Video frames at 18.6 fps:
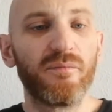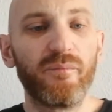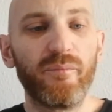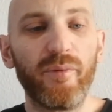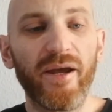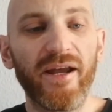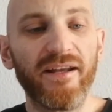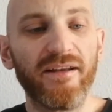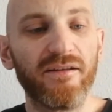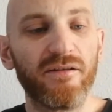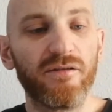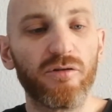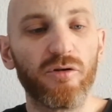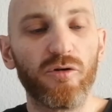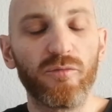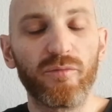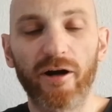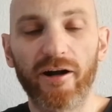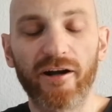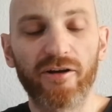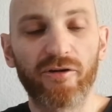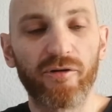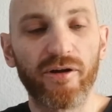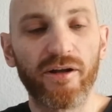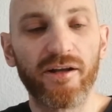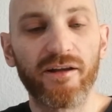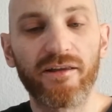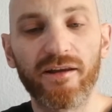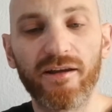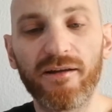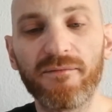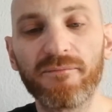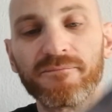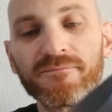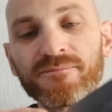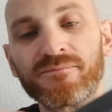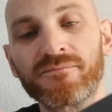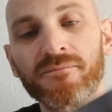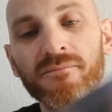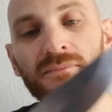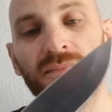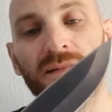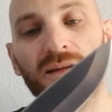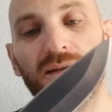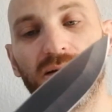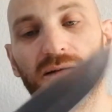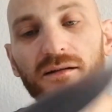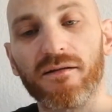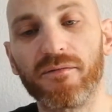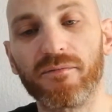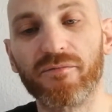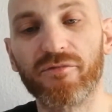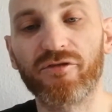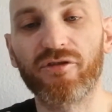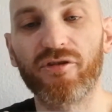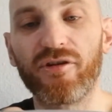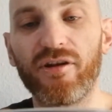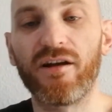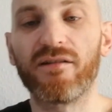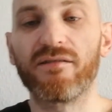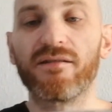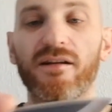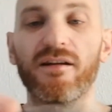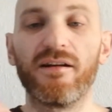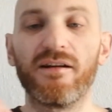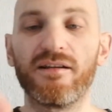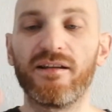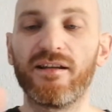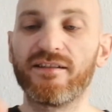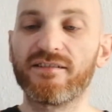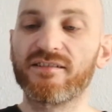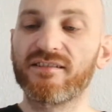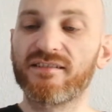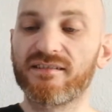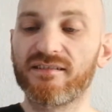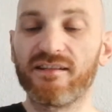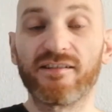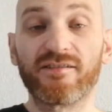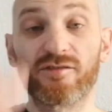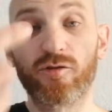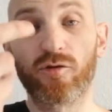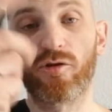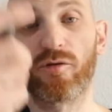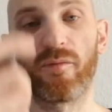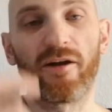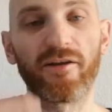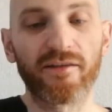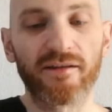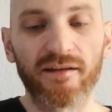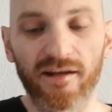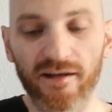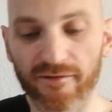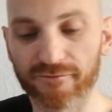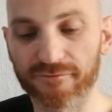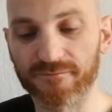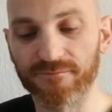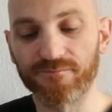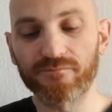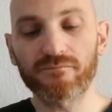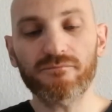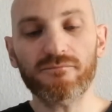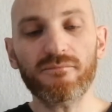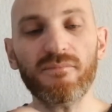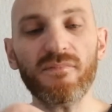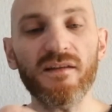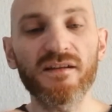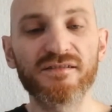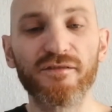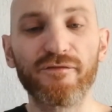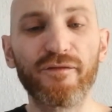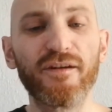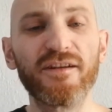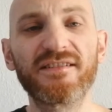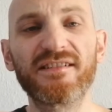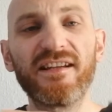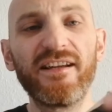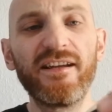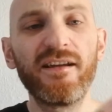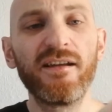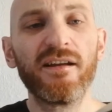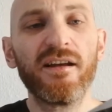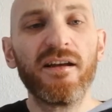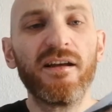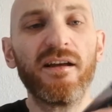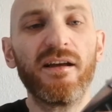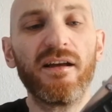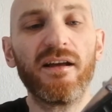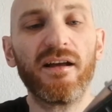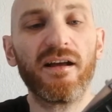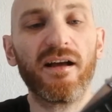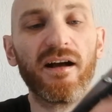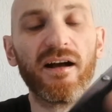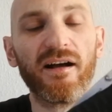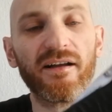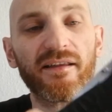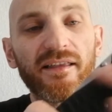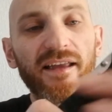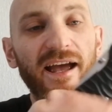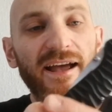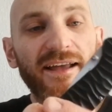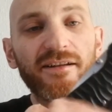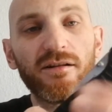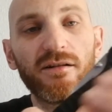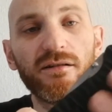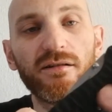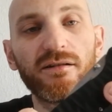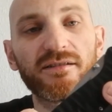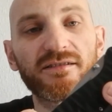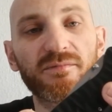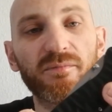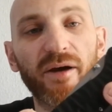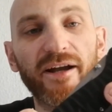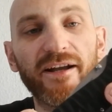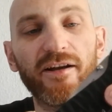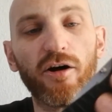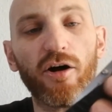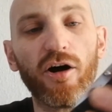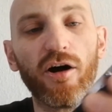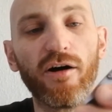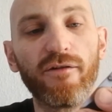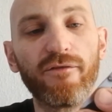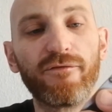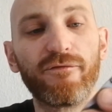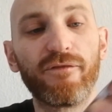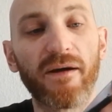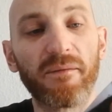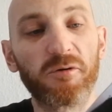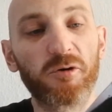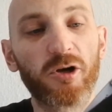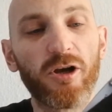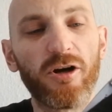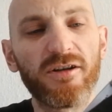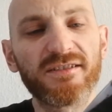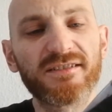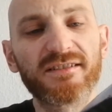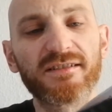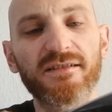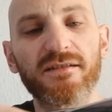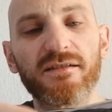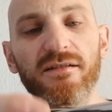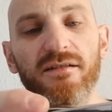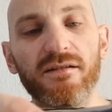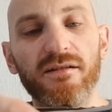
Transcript: bend or break or anything. So yeah, let's talk about the knife. So firstly, the handle is made of fiberglass.